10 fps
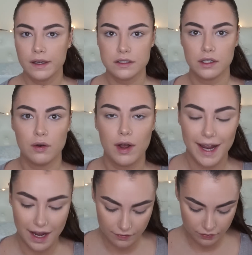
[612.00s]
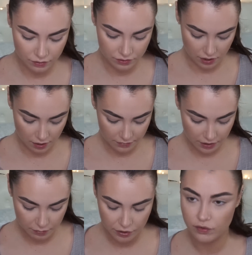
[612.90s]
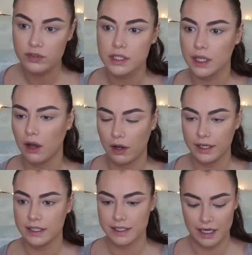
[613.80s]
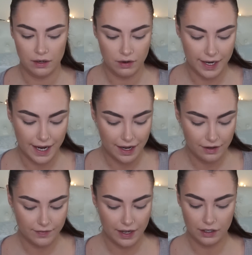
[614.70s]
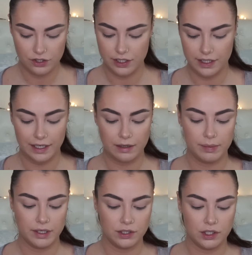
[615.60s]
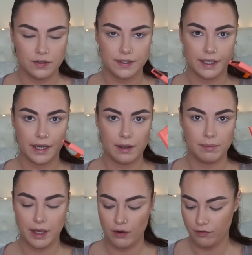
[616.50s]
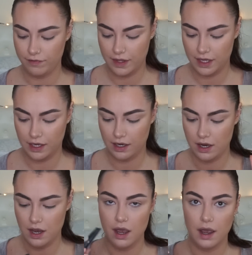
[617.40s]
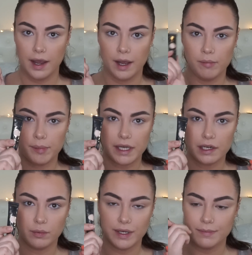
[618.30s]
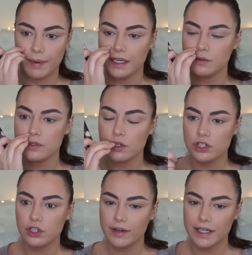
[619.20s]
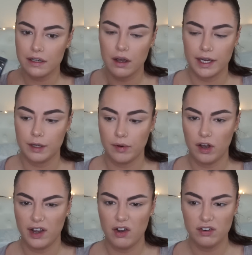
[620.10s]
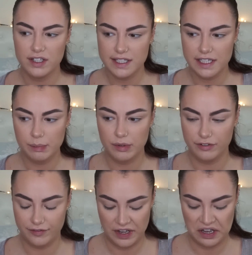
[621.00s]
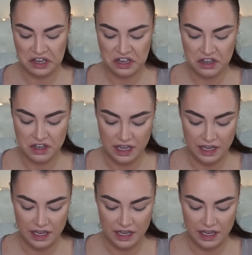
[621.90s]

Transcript: So I have also, I'm going to move on to the eyes now. I have actually been using a bit of the P.Louise base, which I do really like, but I honestly prefer